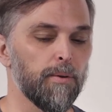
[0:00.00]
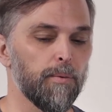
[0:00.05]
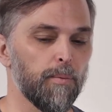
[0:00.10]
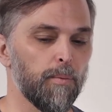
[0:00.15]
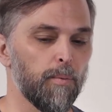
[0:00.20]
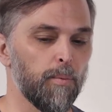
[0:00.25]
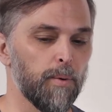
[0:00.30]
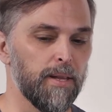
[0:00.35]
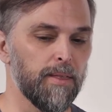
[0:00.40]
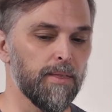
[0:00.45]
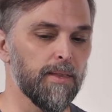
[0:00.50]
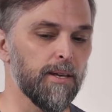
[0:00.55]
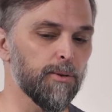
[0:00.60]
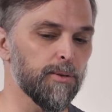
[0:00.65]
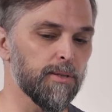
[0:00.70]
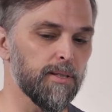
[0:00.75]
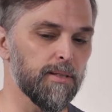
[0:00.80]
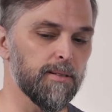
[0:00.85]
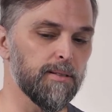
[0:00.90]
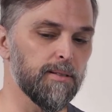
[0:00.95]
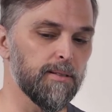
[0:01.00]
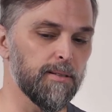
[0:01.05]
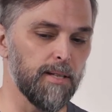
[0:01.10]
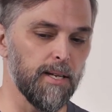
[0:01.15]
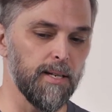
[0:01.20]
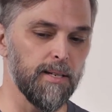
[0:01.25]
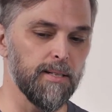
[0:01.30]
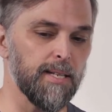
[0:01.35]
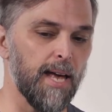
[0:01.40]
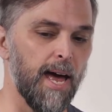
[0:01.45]
when those
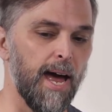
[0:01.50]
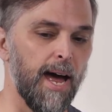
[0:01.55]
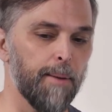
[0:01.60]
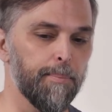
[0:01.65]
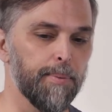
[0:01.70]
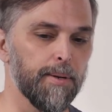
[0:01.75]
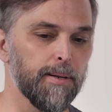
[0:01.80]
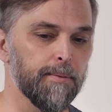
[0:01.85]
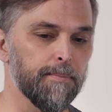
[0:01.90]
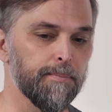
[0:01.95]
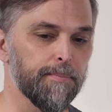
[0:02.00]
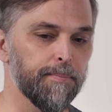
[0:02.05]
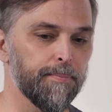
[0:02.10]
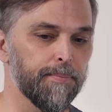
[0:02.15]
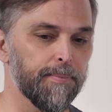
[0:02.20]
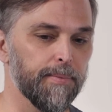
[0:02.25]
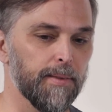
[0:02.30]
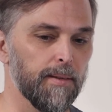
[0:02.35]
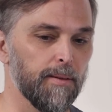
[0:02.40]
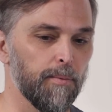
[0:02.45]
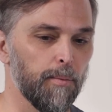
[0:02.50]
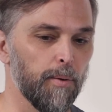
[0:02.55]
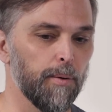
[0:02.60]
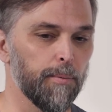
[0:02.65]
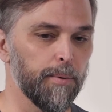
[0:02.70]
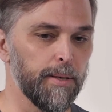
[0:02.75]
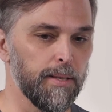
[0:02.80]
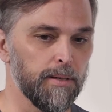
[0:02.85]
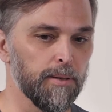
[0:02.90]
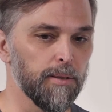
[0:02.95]
things happen, what
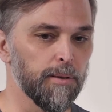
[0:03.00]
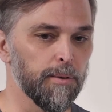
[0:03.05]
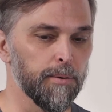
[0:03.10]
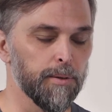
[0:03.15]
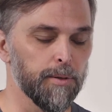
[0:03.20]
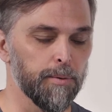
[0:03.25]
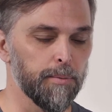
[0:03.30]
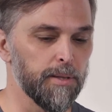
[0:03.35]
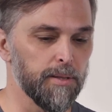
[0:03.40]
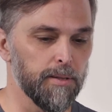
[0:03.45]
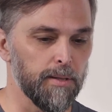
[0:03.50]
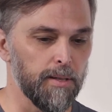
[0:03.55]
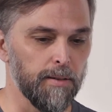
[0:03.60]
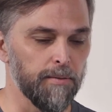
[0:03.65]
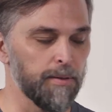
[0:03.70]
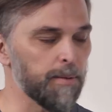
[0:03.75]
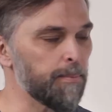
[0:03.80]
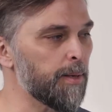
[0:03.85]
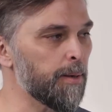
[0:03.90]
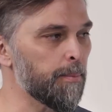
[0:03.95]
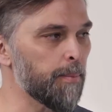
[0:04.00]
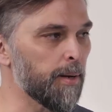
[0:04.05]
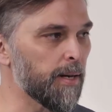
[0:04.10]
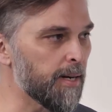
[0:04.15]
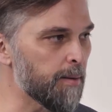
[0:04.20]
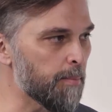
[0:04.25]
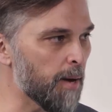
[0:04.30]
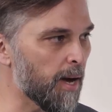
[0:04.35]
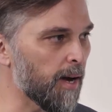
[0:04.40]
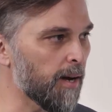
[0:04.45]
we do is we just give them their
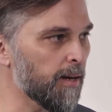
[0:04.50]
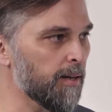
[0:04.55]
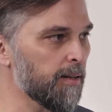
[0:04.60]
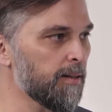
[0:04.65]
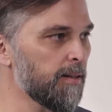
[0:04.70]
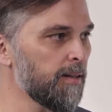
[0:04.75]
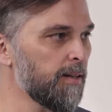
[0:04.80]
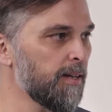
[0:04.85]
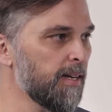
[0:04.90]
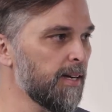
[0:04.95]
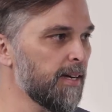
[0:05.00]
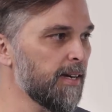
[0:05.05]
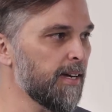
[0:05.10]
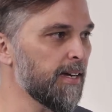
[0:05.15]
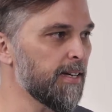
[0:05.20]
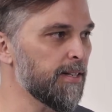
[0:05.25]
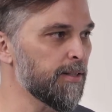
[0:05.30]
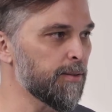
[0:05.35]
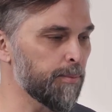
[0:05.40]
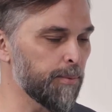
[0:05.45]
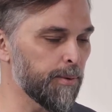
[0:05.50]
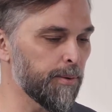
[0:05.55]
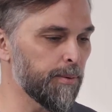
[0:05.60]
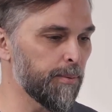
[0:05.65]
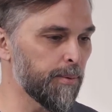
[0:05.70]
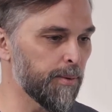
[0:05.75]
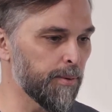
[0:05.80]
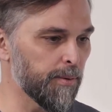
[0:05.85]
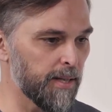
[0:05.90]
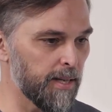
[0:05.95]
money back.
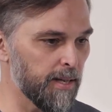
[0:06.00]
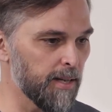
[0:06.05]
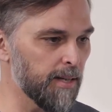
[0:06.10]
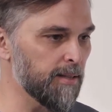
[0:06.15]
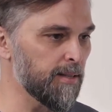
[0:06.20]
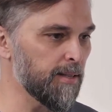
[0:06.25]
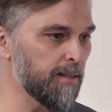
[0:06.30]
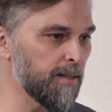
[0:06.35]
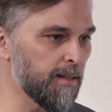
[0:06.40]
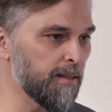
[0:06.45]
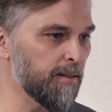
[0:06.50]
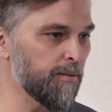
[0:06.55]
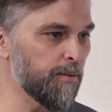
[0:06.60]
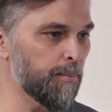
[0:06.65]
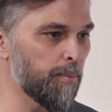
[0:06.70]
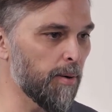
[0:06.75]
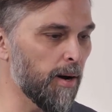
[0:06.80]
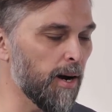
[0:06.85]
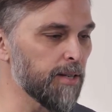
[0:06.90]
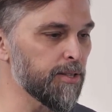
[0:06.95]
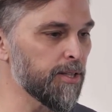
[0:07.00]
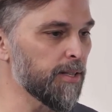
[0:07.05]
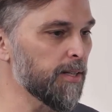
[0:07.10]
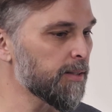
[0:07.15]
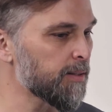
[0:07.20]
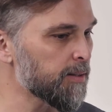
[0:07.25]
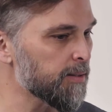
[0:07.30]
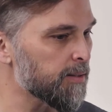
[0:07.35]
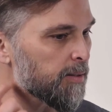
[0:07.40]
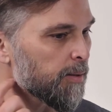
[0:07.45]
We'll get to the end of a
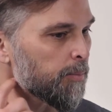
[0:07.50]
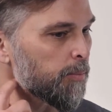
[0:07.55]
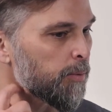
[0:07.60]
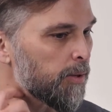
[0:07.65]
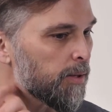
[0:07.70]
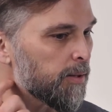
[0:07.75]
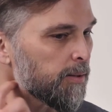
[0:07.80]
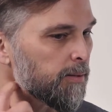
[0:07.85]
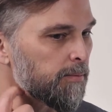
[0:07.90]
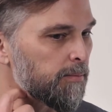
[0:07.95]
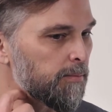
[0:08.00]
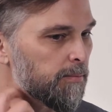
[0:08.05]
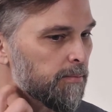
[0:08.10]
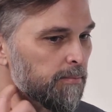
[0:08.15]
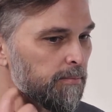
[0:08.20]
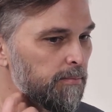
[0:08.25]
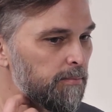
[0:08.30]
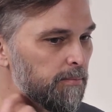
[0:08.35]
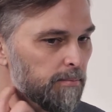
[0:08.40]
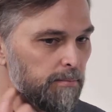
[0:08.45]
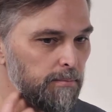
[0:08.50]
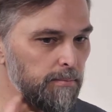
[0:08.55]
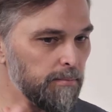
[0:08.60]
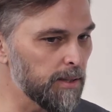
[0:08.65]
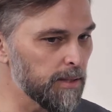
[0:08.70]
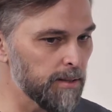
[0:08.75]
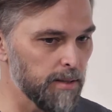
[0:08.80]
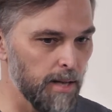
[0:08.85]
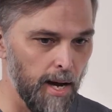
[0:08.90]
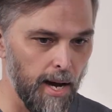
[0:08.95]
project and someone
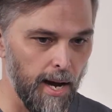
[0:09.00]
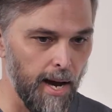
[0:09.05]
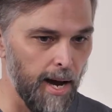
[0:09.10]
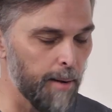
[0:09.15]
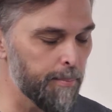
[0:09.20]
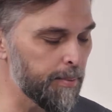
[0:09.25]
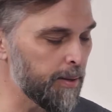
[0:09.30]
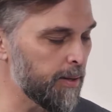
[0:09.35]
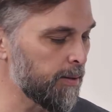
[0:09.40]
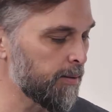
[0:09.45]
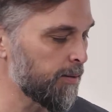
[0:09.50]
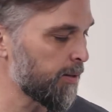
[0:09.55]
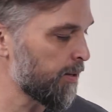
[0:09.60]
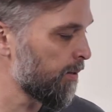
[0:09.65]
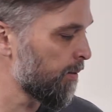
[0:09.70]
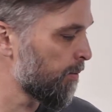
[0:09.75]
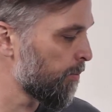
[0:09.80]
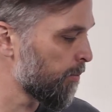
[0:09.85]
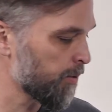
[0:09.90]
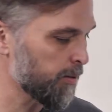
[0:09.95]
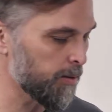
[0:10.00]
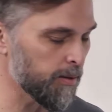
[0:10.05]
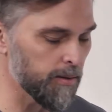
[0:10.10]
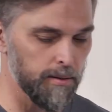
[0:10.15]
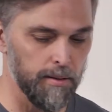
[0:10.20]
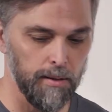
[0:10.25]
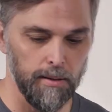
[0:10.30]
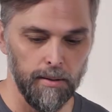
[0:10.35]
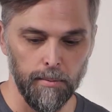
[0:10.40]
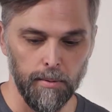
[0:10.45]
is not happy and they didn't want
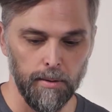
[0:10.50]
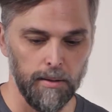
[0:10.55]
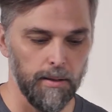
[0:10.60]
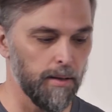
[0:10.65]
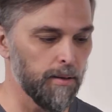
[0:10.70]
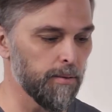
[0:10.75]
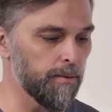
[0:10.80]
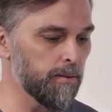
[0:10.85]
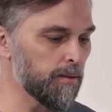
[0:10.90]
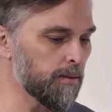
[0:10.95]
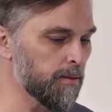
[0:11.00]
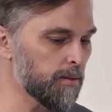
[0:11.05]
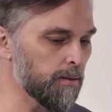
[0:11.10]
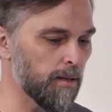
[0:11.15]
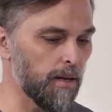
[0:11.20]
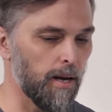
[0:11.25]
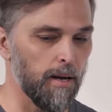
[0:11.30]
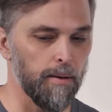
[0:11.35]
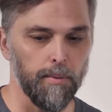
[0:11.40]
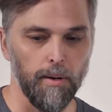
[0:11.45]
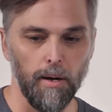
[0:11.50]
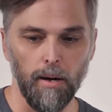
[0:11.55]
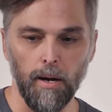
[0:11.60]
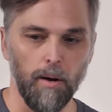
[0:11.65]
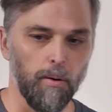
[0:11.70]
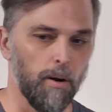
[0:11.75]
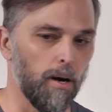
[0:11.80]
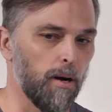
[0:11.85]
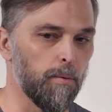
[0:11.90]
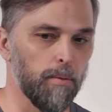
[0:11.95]
this, they didn't want that.
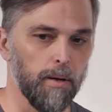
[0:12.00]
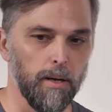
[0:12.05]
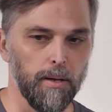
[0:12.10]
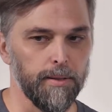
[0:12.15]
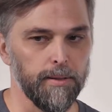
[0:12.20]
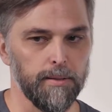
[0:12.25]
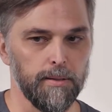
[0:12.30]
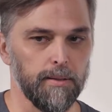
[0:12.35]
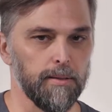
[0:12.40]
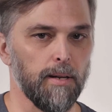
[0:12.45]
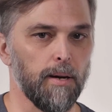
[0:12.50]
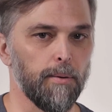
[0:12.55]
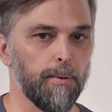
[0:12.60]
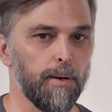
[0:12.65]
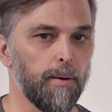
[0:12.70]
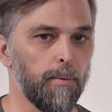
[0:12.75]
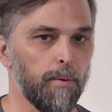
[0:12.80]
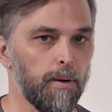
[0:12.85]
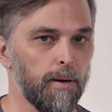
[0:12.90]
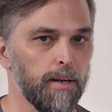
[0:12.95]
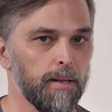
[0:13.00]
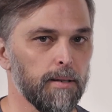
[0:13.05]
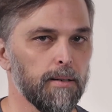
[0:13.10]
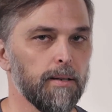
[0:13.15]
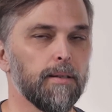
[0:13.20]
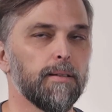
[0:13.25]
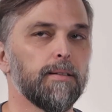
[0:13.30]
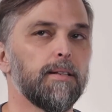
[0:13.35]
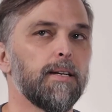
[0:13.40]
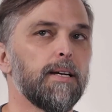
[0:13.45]
This is not what I wanted.
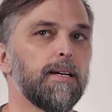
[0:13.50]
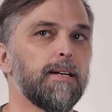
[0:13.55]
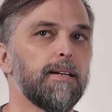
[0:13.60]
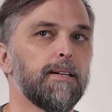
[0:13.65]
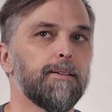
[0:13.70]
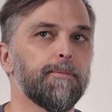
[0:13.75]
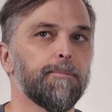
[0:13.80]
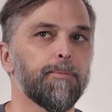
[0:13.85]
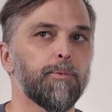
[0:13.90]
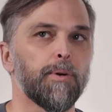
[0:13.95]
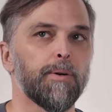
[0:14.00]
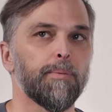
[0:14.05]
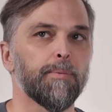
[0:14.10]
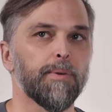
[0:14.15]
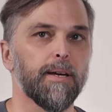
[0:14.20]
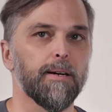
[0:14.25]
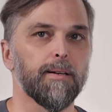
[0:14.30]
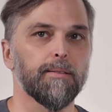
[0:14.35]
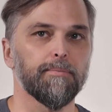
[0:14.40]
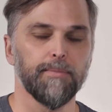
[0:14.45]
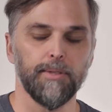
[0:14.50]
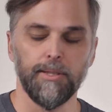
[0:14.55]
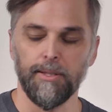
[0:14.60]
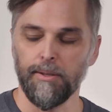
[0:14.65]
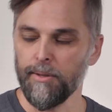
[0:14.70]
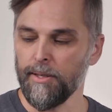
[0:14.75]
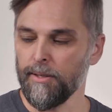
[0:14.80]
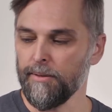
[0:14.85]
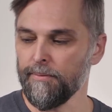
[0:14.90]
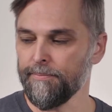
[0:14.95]
I'm like, you
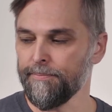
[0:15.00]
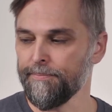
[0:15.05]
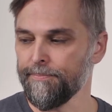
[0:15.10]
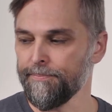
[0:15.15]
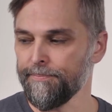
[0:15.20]
know what?